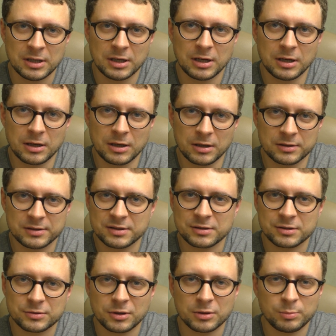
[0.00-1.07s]
Uh, this
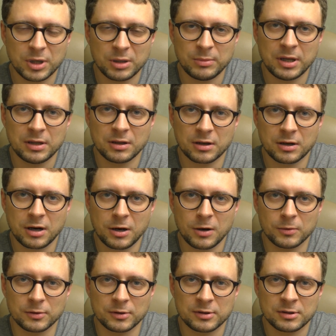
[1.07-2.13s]
is not my main
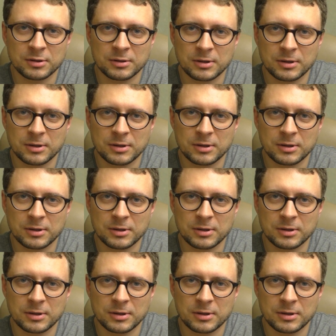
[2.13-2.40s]
account.